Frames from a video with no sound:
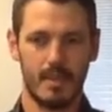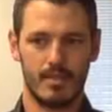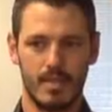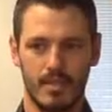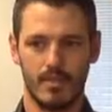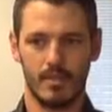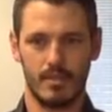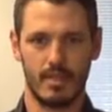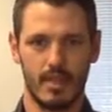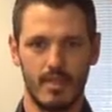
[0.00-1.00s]
sitting on the
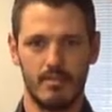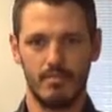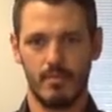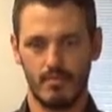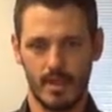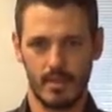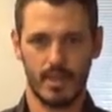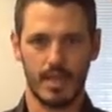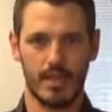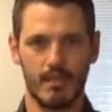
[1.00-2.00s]
seat,
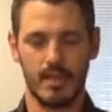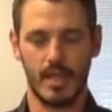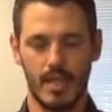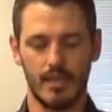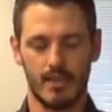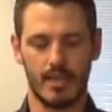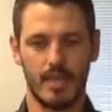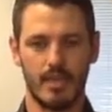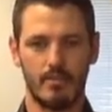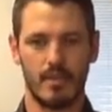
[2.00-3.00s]
resting our hands on the
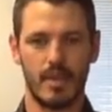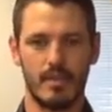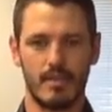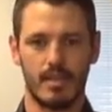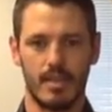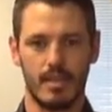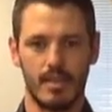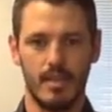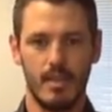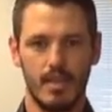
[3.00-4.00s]
handlebars and
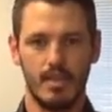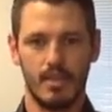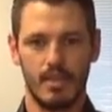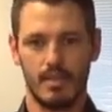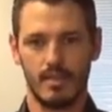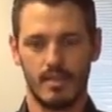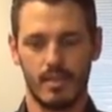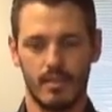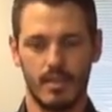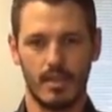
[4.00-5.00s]
not
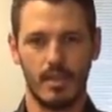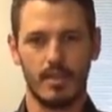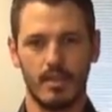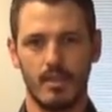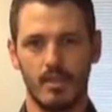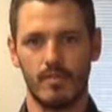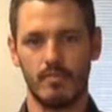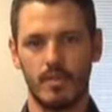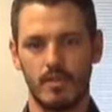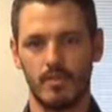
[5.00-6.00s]
necessarily loading a lot of our
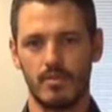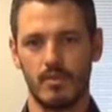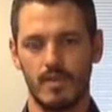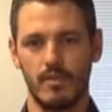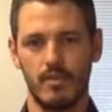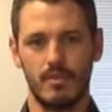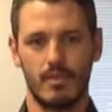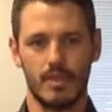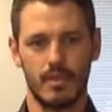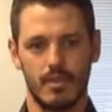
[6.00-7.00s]
postural muscles,
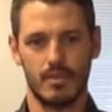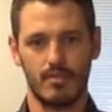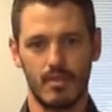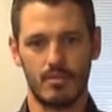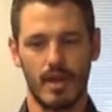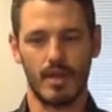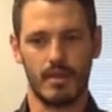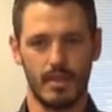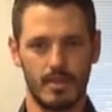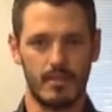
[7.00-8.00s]
whereas with running
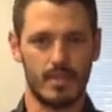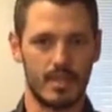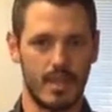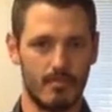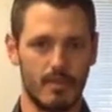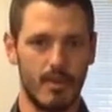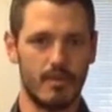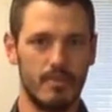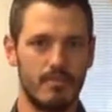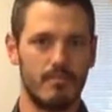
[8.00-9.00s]
it's obviously an upright
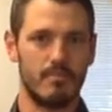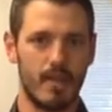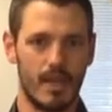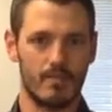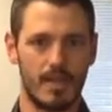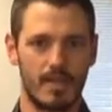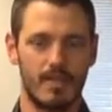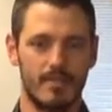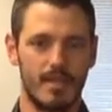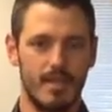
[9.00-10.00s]

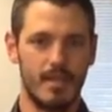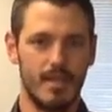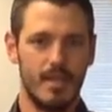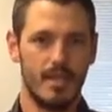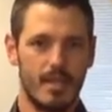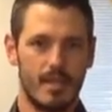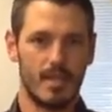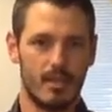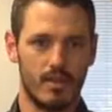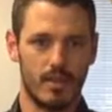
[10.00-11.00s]
activity. Get
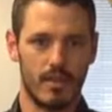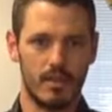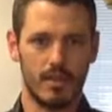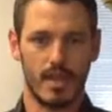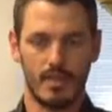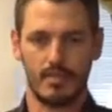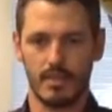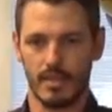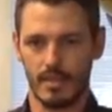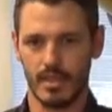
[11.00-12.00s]
a lot of those natural
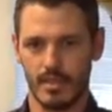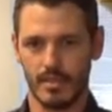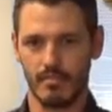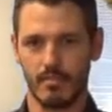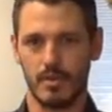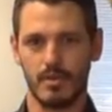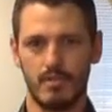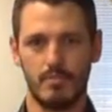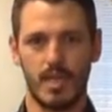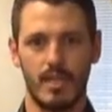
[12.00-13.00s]
instinctive
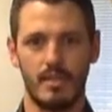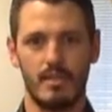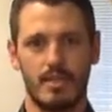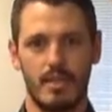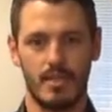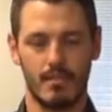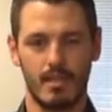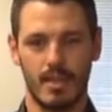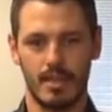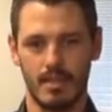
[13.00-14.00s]
postural patterns kicking
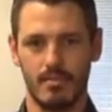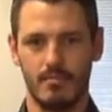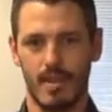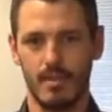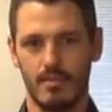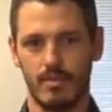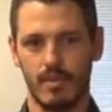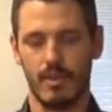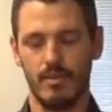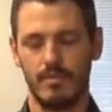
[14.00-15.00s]
back in as a
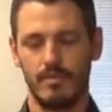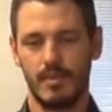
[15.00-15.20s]
result.